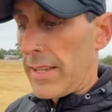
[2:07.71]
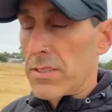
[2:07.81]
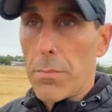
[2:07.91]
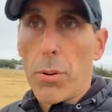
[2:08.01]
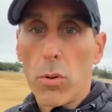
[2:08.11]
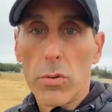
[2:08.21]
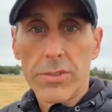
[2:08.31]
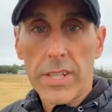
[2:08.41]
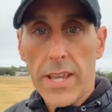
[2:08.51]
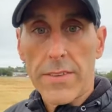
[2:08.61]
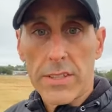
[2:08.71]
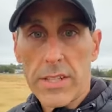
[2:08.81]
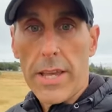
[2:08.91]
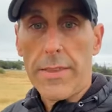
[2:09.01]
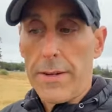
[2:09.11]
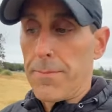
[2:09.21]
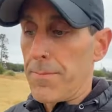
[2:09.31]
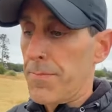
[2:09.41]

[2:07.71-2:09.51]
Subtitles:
is a pull together.